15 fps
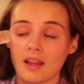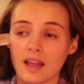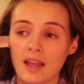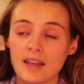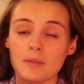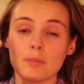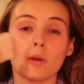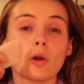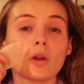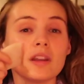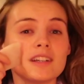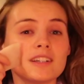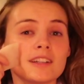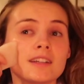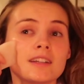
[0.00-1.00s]
any
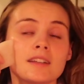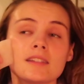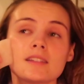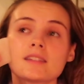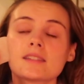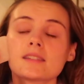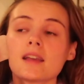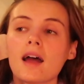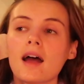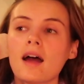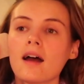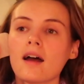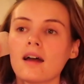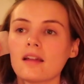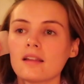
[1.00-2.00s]
blockages,
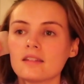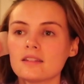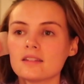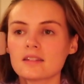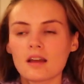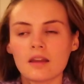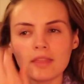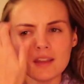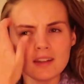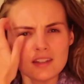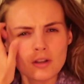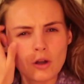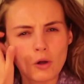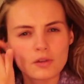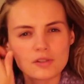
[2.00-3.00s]
and I think to
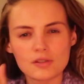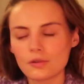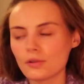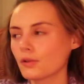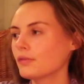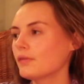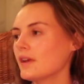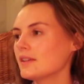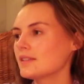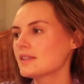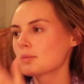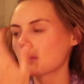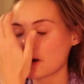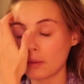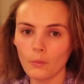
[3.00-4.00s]
contour your face
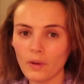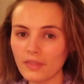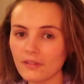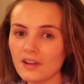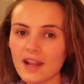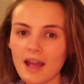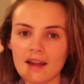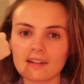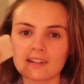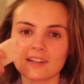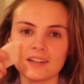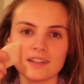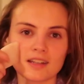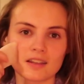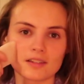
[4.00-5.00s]
as well. Whether it
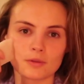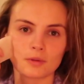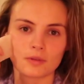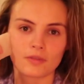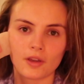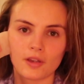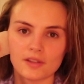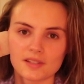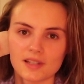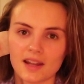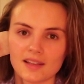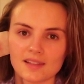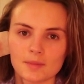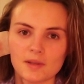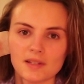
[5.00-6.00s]
actually does all of those and
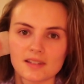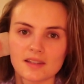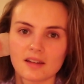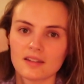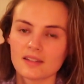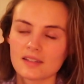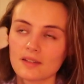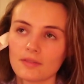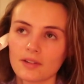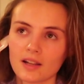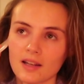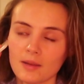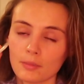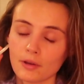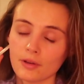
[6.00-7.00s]
has been
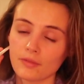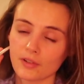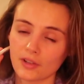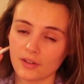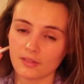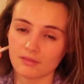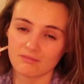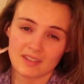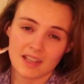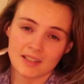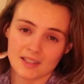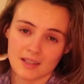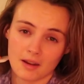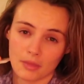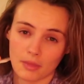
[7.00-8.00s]
scientifically proven
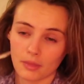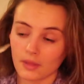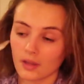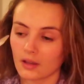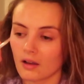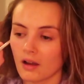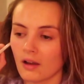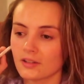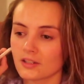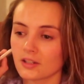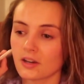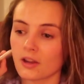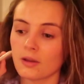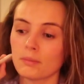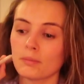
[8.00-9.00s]
is another thing. I don't
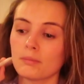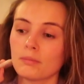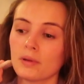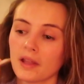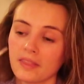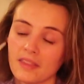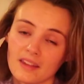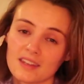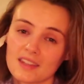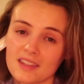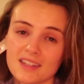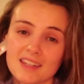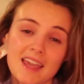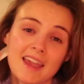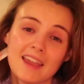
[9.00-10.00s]
know, but at the end of the
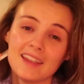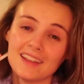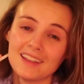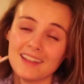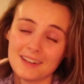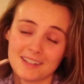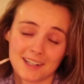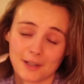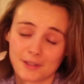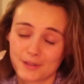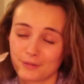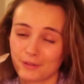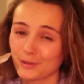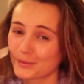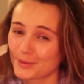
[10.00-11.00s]
day, it
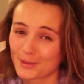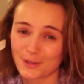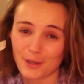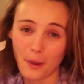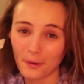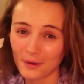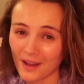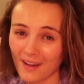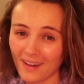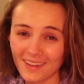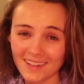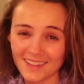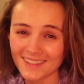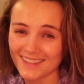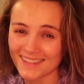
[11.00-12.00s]
just feels so
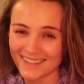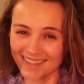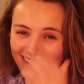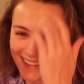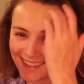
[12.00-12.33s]
nice.